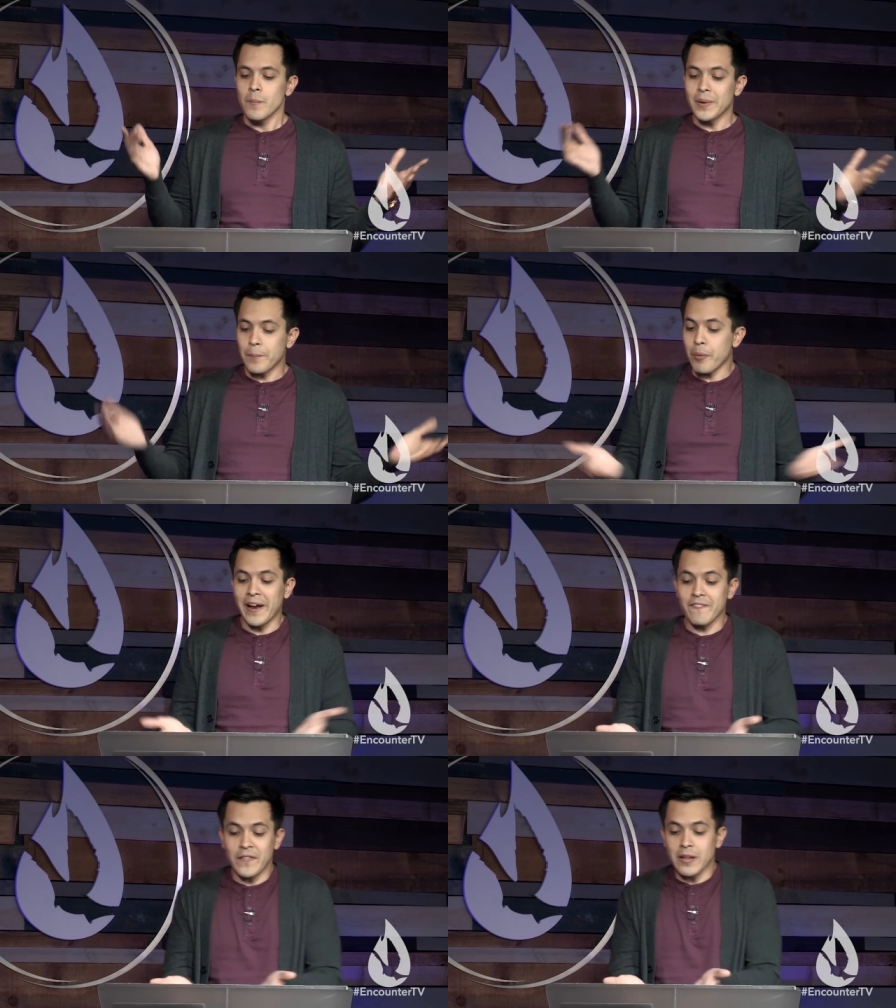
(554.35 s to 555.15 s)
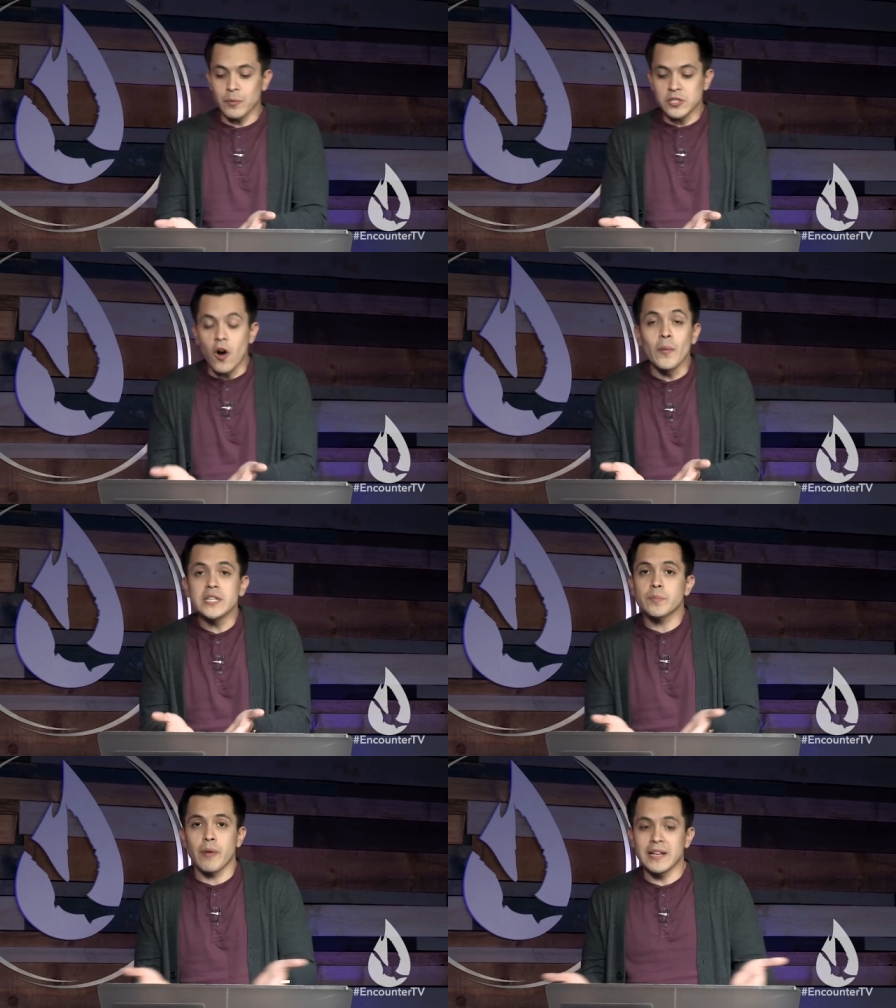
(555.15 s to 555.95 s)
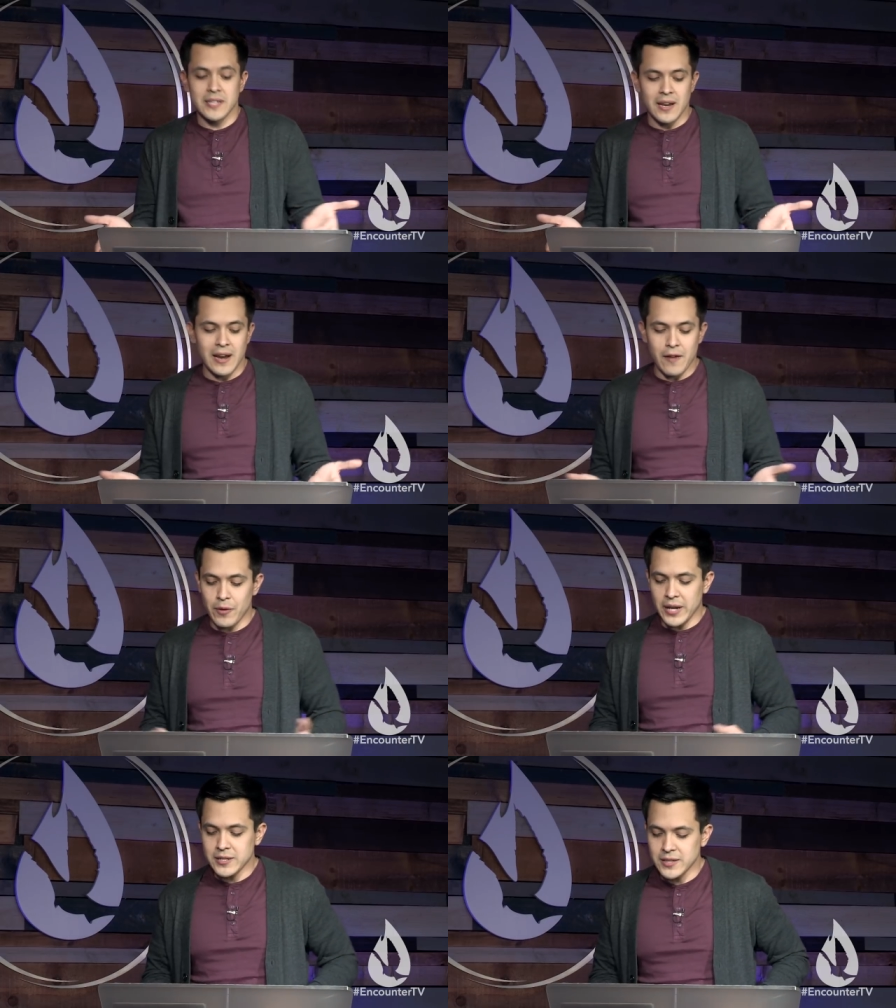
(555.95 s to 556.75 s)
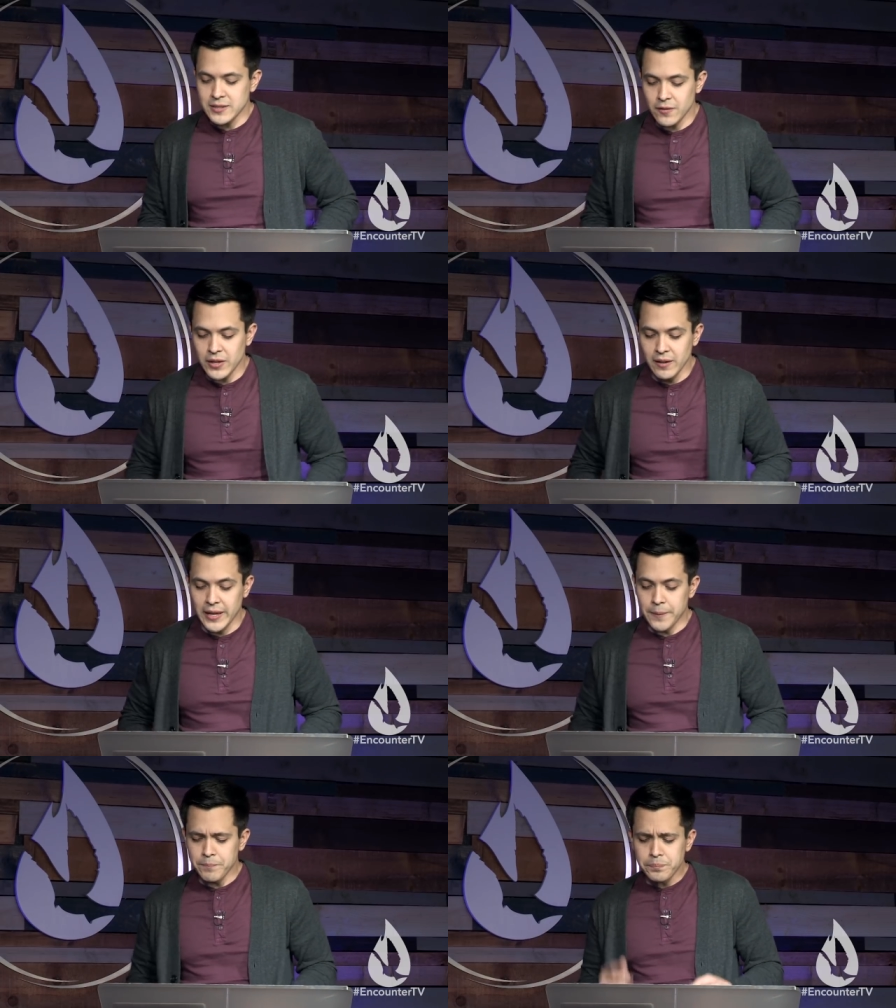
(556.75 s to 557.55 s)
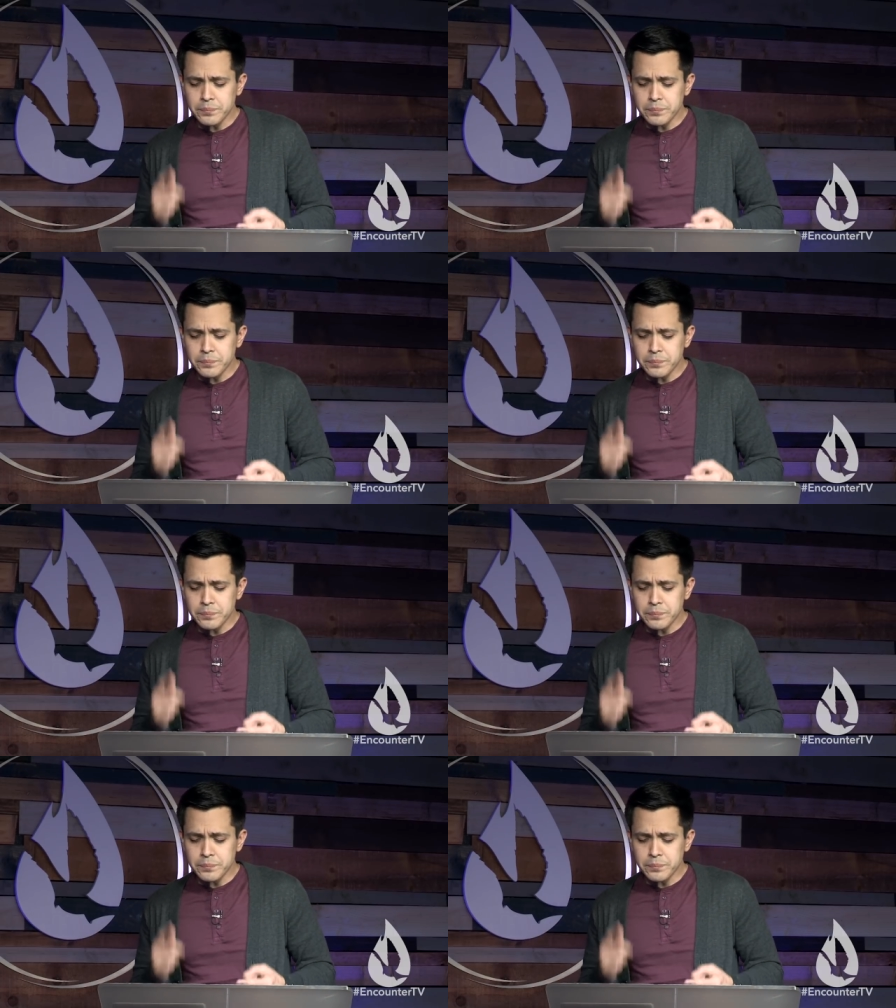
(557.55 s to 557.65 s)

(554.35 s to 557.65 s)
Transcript: But faith was always present in every instance of healing.